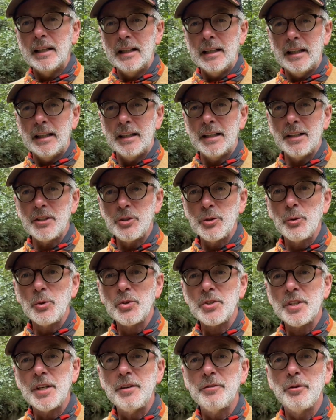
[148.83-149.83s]
And as you'll
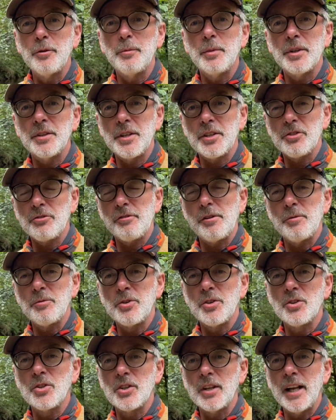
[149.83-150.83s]
see from my
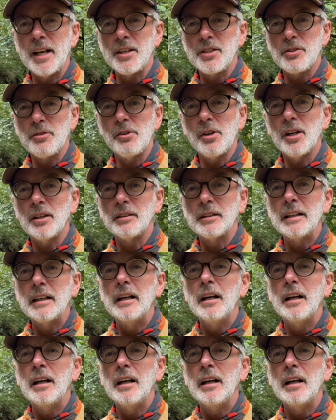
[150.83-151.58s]
descriptions later on,